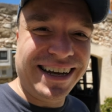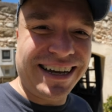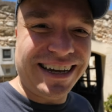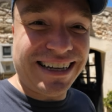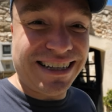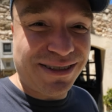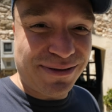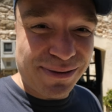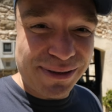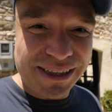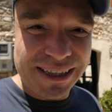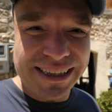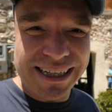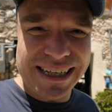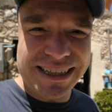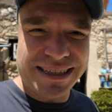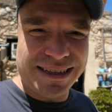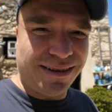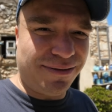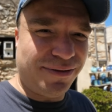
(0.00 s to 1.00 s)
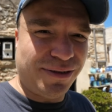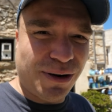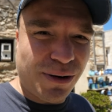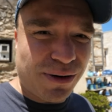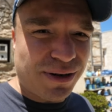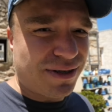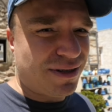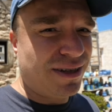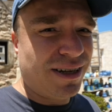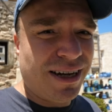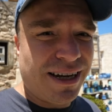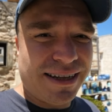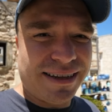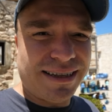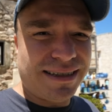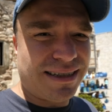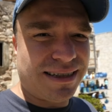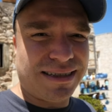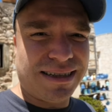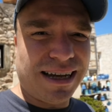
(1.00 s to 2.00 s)
it's really nice and of course
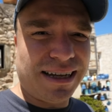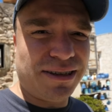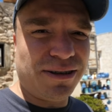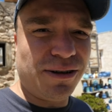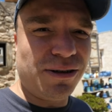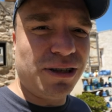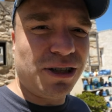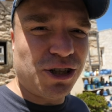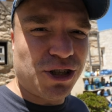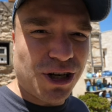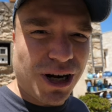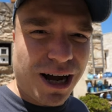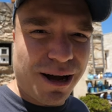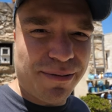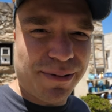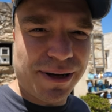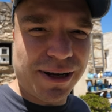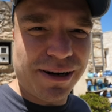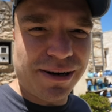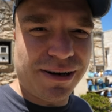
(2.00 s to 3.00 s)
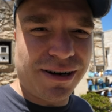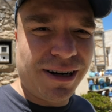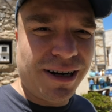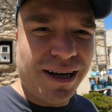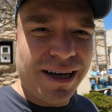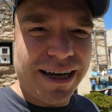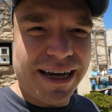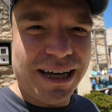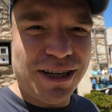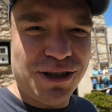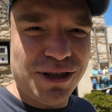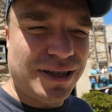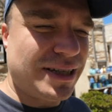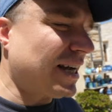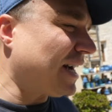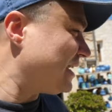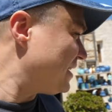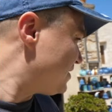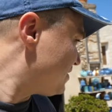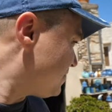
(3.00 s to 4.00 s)
this is not the only shop here it
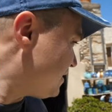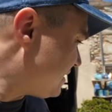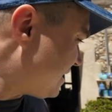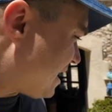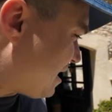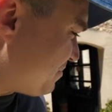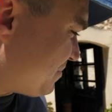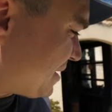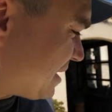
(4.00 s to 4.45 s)
just kind of stood out